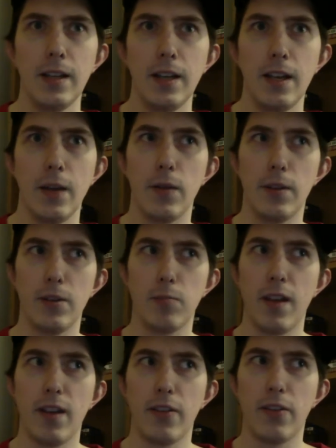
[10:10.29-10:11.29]
at one of these
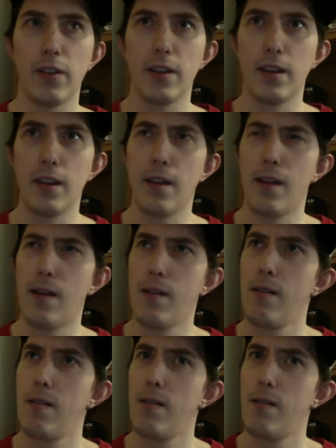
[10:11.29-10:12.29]
places, and he.
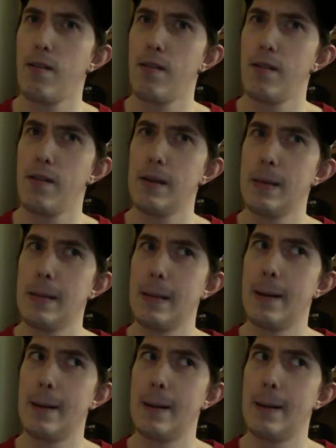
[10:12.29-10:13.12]
Uh,